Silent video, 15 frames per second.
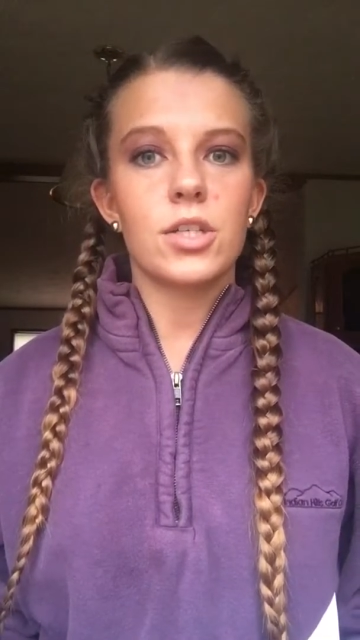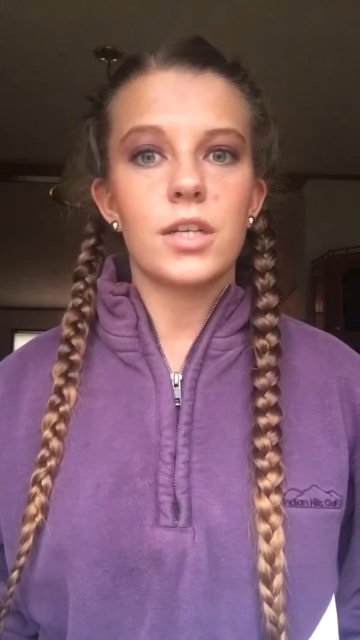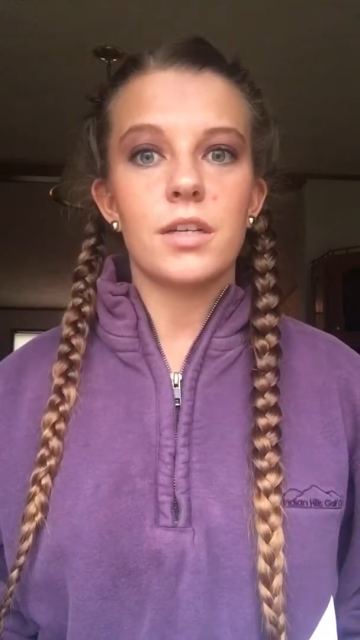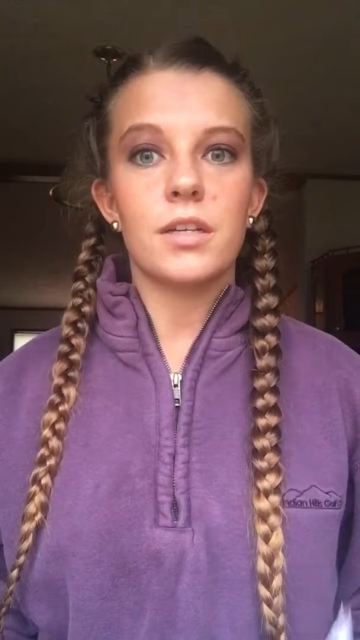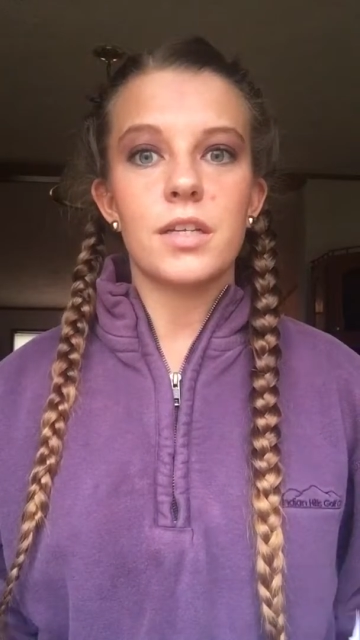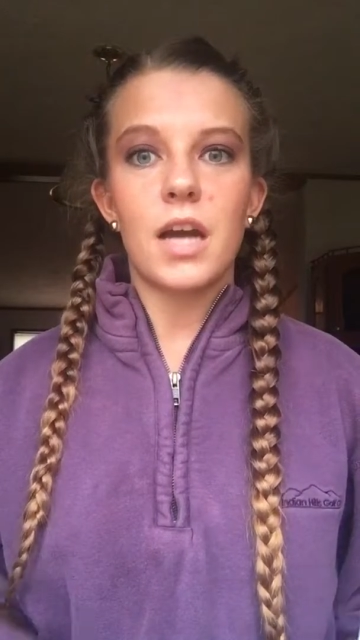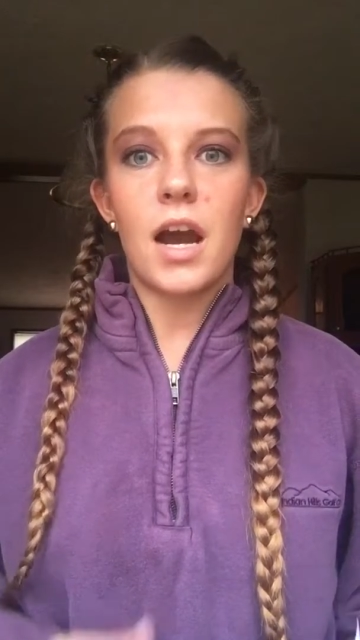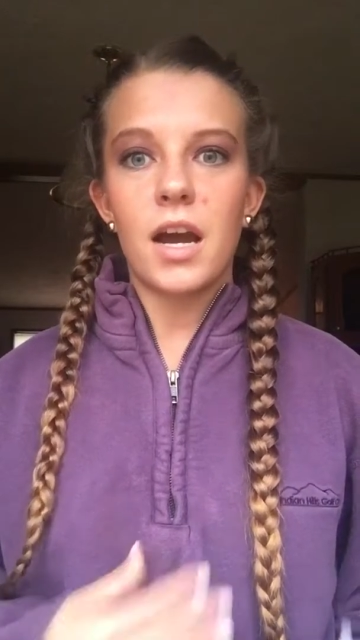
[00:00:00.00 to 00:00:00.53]

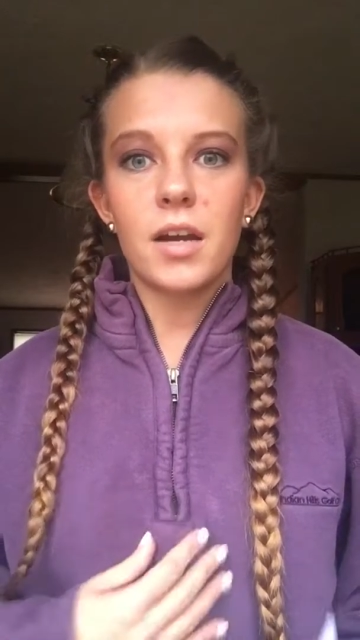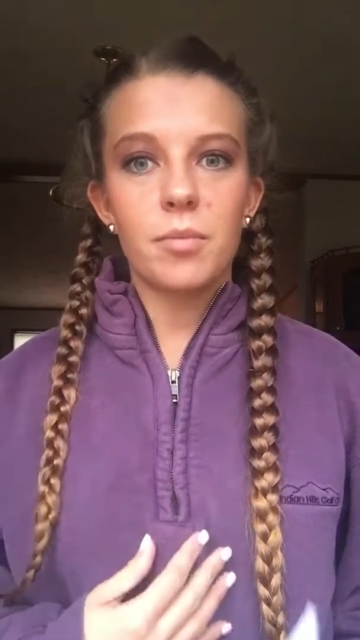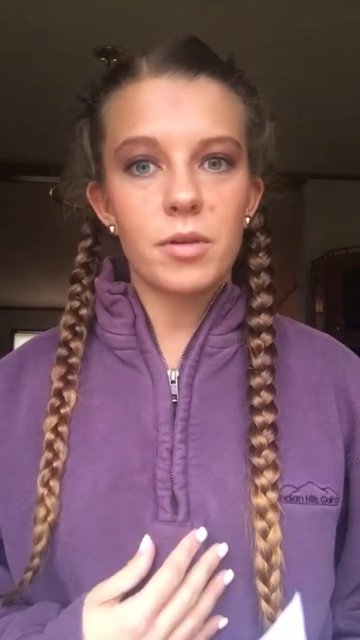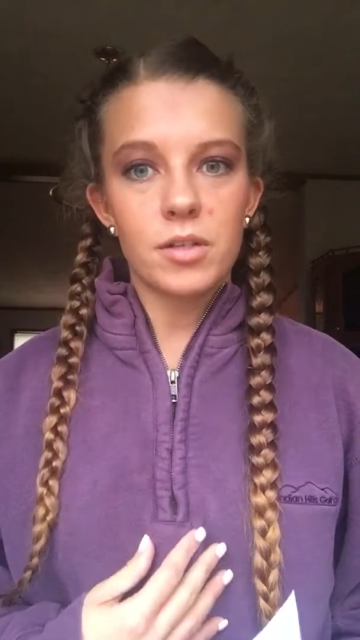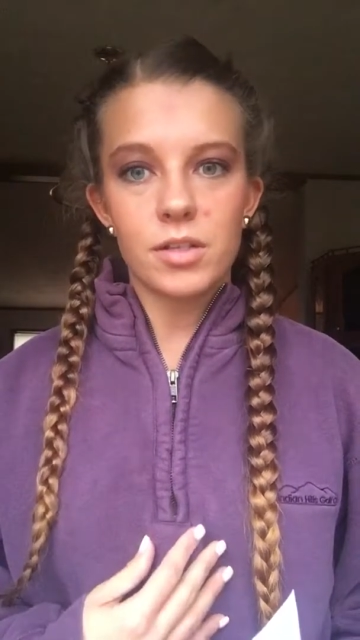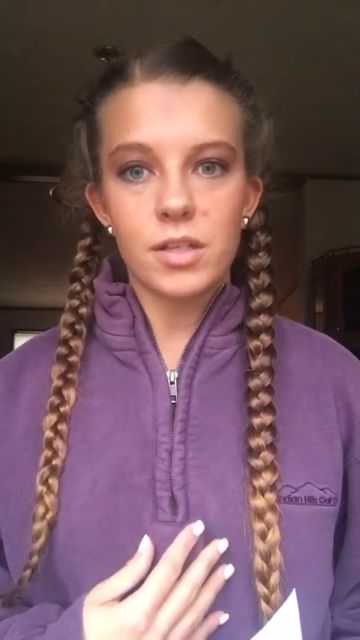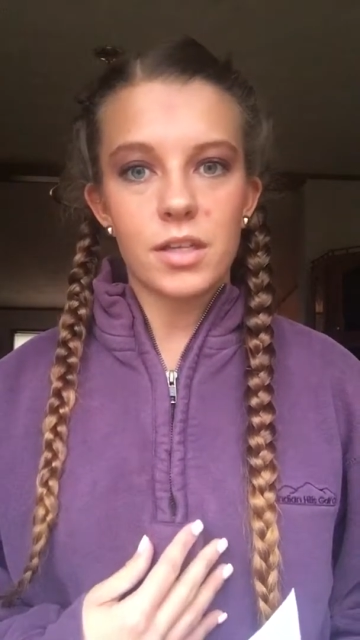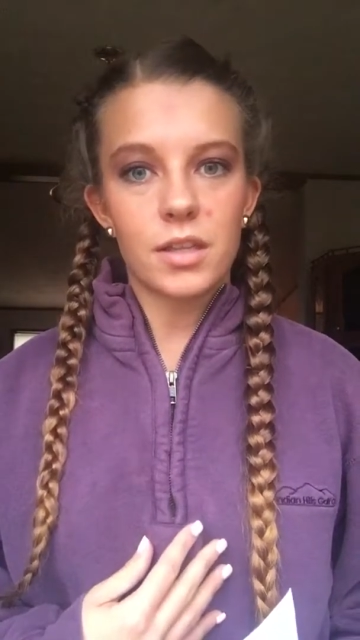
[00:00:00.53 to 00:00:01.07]
and I
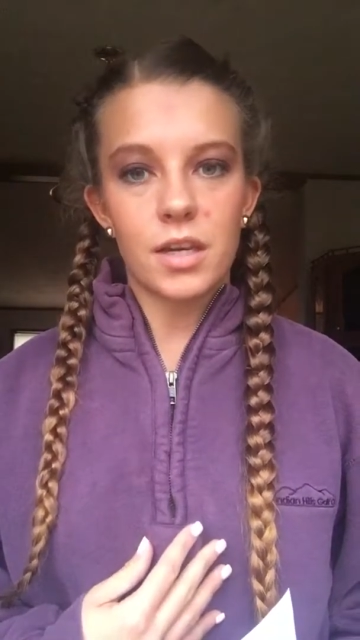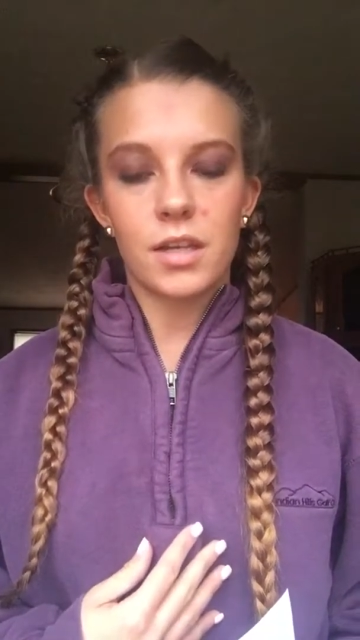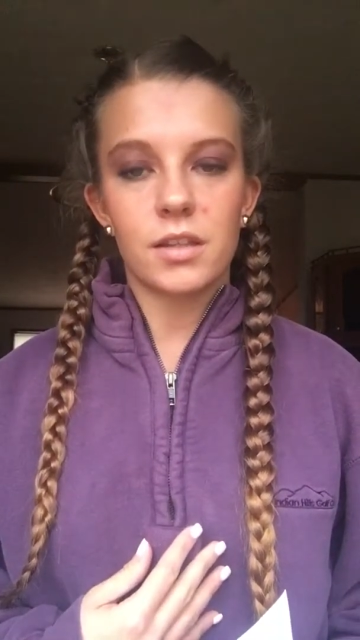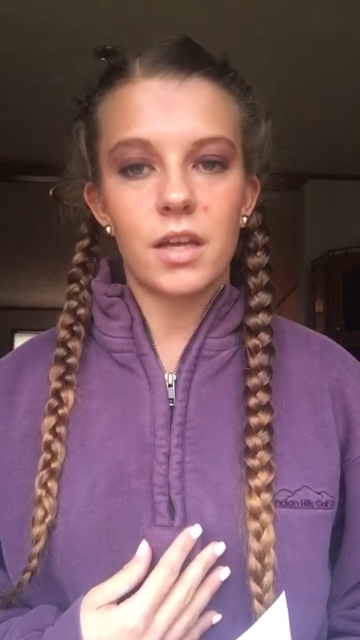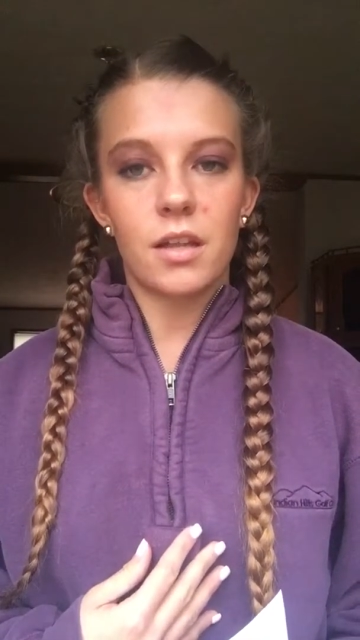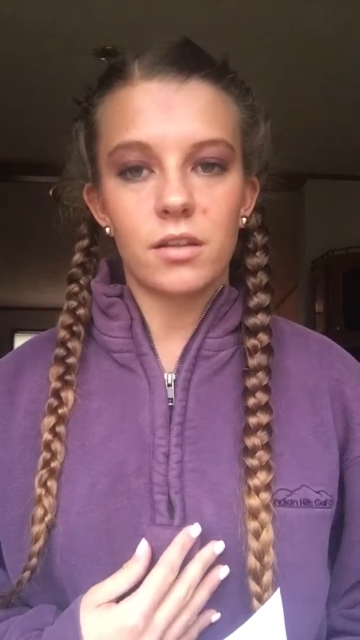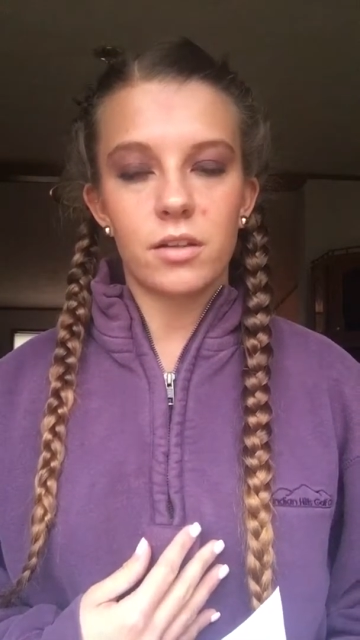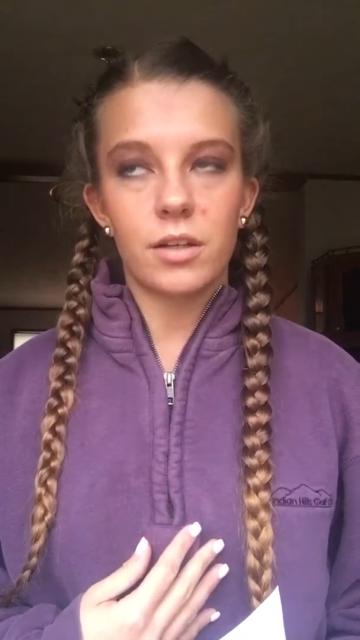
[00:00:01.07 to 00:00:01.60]
personally think
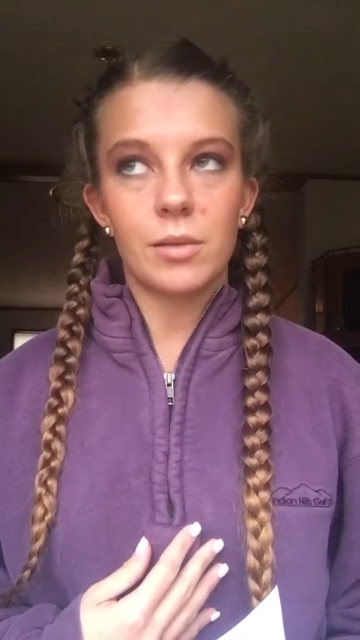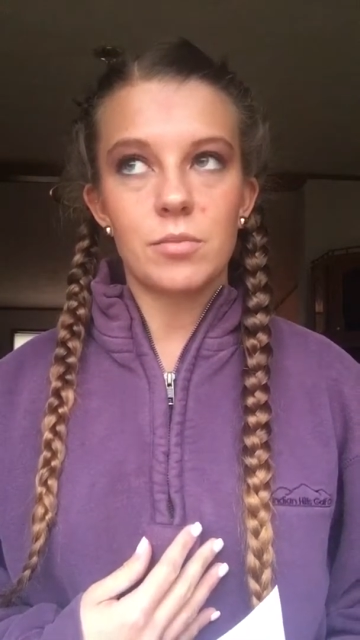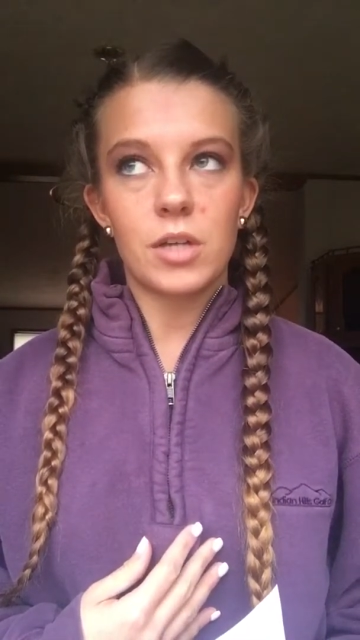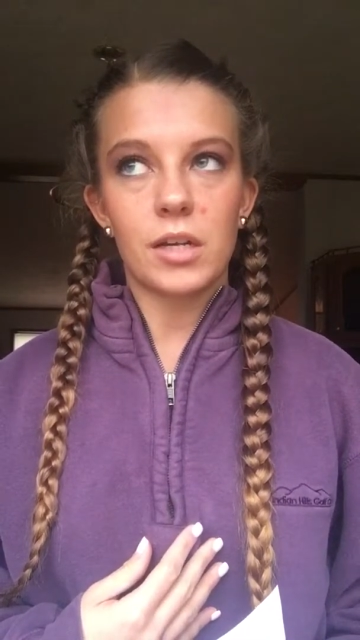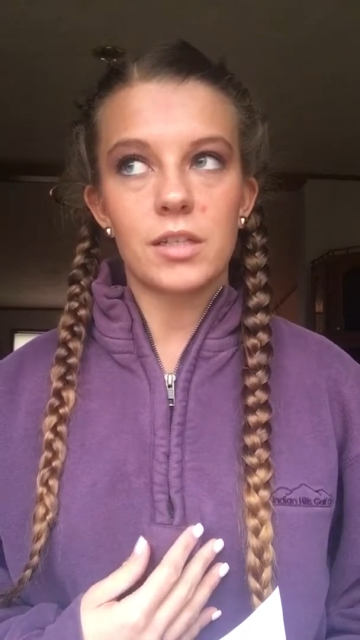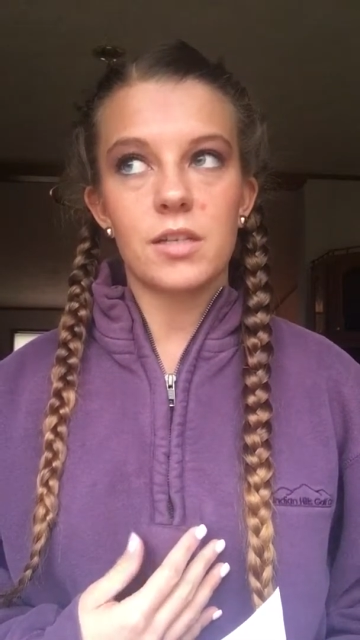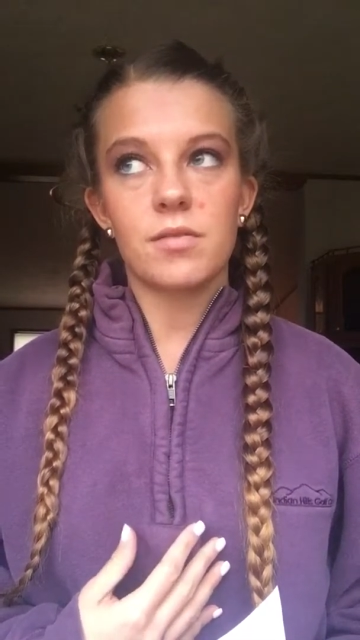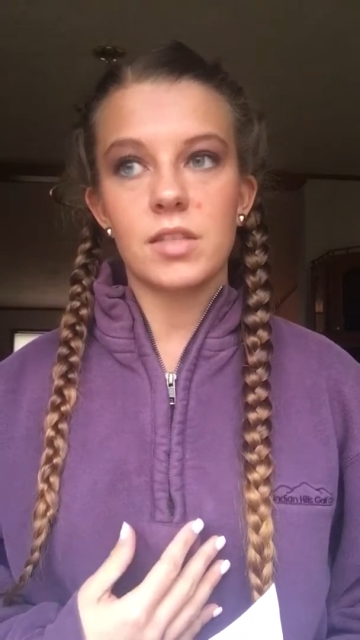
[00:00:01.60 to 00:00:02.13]
that learning
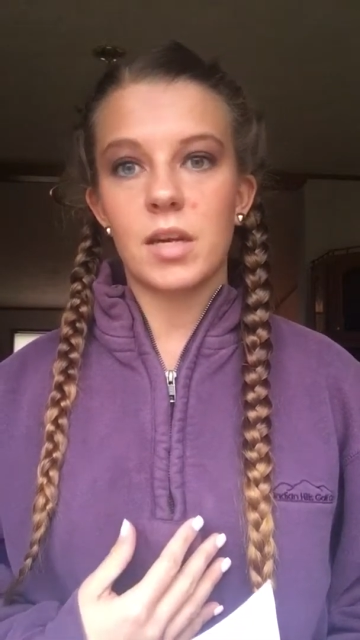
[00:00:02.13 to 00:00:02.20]
objectives